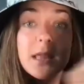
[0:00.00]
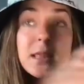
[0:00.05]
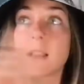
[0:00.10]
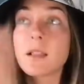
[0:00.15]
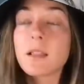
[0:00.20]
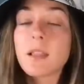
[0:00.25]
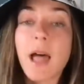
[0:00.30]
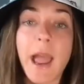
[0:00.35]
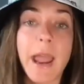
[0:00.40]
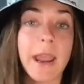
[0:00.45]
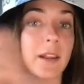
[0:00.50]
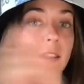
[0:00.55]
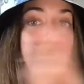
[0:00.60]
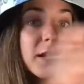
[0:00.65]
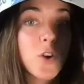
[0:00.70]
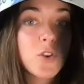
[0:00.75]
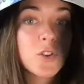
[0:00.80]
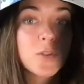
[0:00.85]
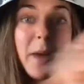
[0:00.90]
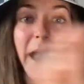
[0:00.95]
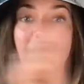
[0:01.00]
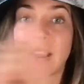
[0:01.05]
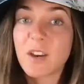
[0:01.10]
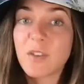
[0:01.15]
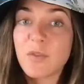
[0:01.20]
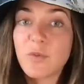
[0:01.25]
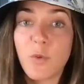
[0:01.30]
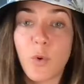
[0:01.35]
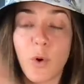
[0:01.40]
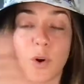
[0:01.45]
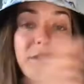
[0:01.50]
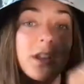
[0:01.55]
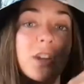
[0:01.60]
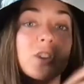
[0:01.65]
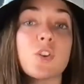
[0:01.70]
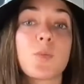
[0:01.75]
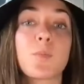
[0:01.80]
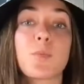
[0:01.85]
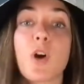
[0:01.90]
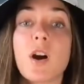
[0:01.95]
the light that goes back and forth
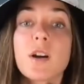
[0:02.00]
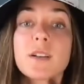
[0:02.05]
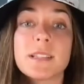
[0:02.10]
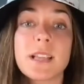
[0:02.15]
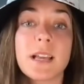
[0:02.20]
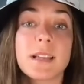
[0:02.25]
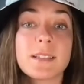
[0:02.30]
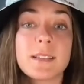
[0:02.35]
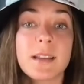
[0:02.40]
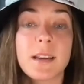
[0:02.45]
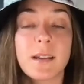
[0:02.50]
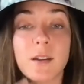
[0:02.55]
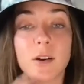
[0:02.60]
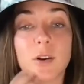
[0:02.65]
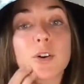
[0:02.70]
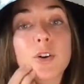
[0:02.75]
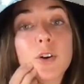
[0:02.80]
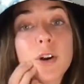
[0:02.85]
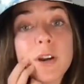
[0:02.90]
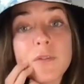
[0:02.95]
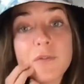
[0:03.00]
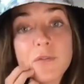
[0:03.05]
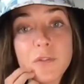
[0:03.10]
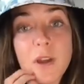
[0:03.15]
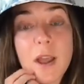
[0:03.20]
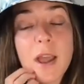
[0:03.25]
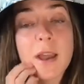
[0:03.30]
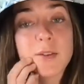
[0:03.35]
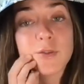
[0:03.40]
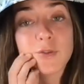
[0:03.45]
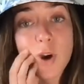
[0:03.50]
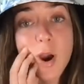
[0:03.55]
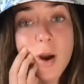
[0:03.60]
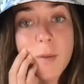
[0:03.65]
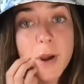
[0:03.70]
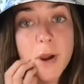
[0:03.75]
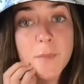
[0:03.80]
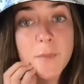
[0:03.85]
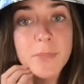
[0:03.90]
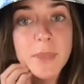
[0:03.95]
as you're processing your grief and
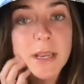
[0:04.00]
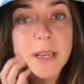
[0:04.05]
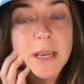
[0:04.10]
trauma.